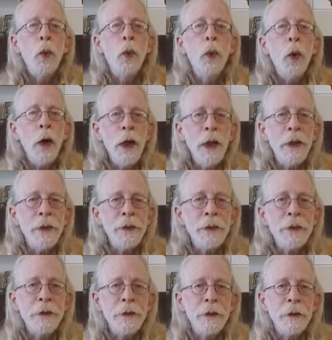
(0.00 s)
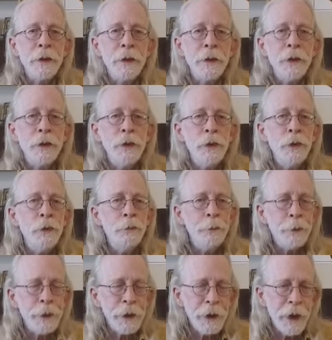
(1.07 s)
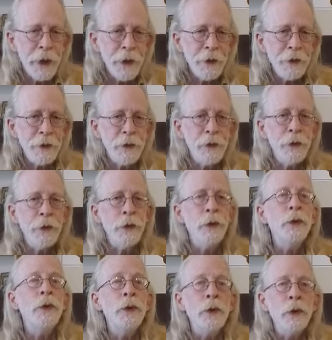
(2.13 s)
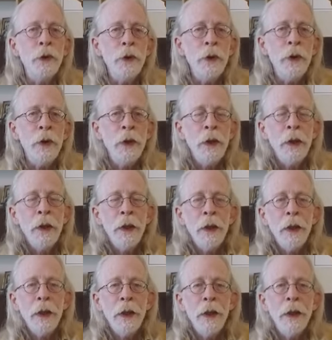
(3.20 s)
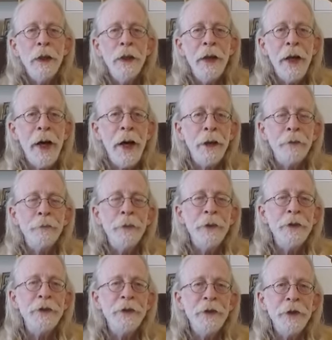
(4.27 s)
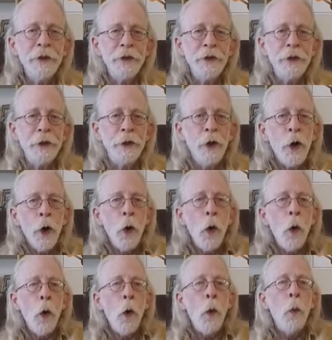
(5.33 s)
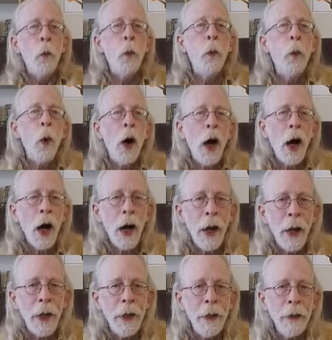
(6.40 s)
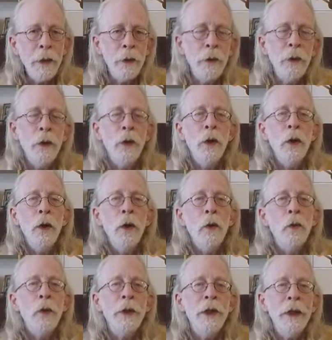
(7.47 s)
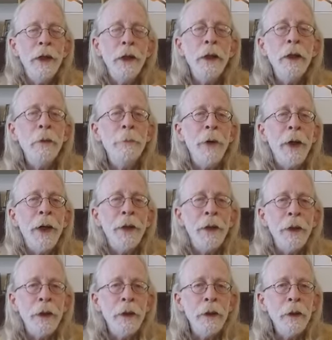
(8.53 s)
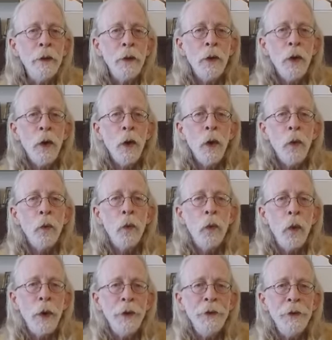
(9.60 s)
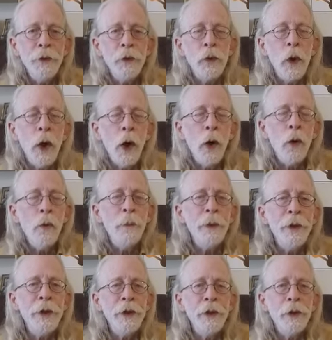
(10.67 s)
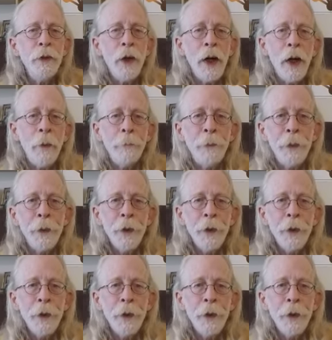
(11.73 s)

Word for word: want to place you in that position? Why would anybody want to open you up